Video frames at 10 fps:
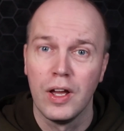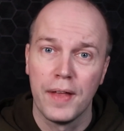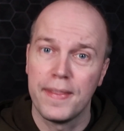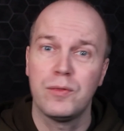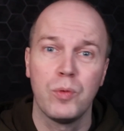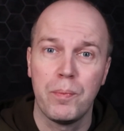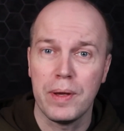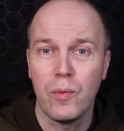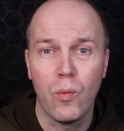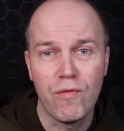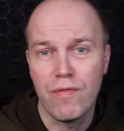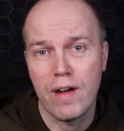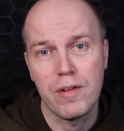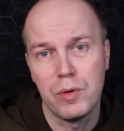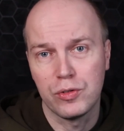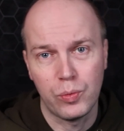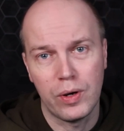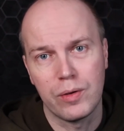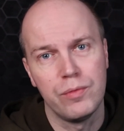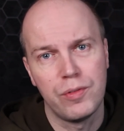this would be very much
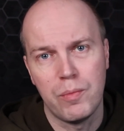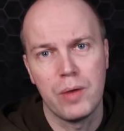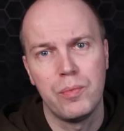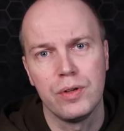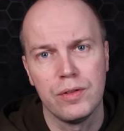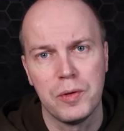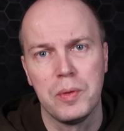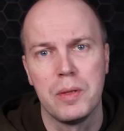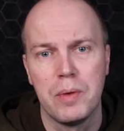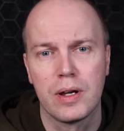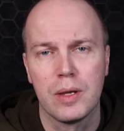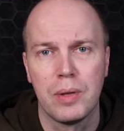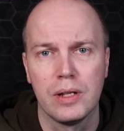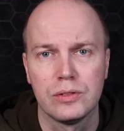welcome from my point of view in the marketplace.